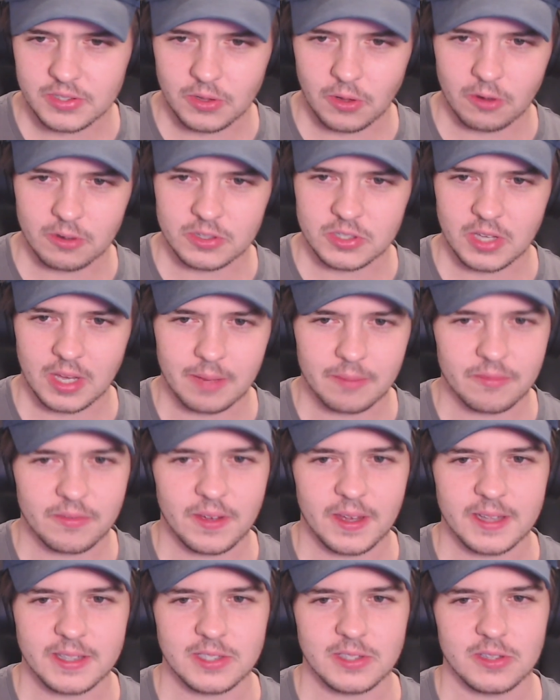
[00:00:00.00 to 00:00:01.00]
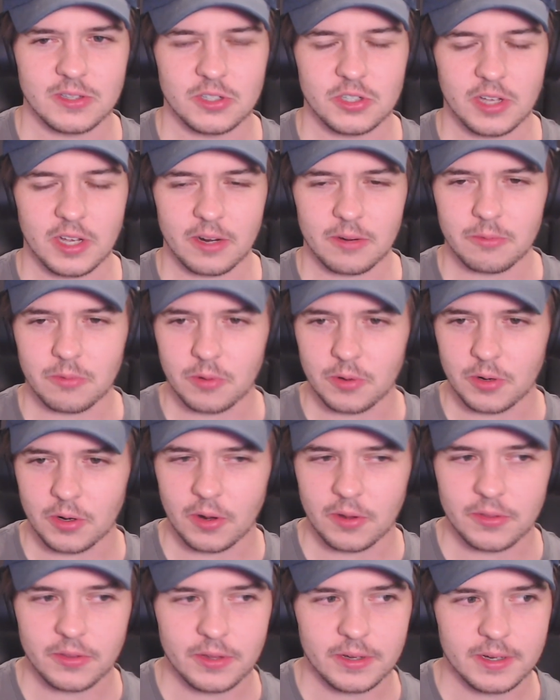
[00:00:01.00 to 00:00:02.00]
longtime fans of the channel will
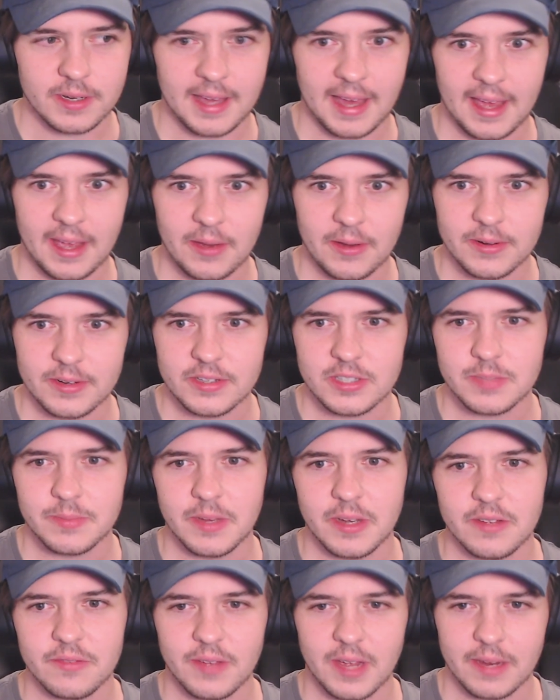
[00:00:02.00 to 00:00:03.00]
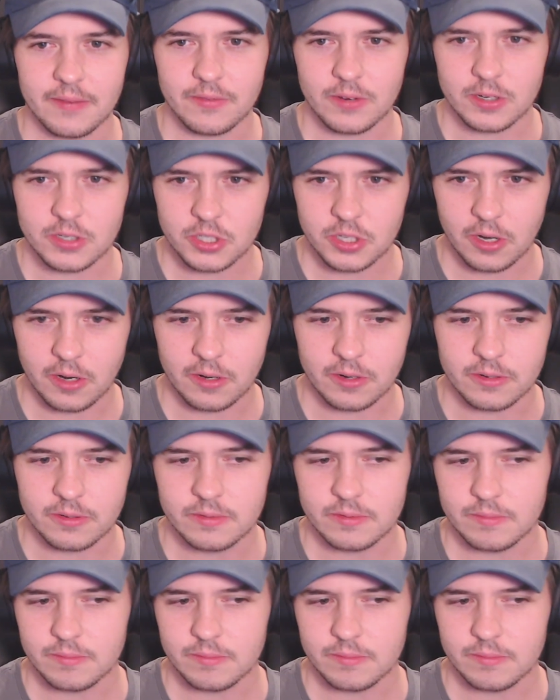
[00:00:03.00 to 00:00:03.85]
know that K-On! Is my favorite show.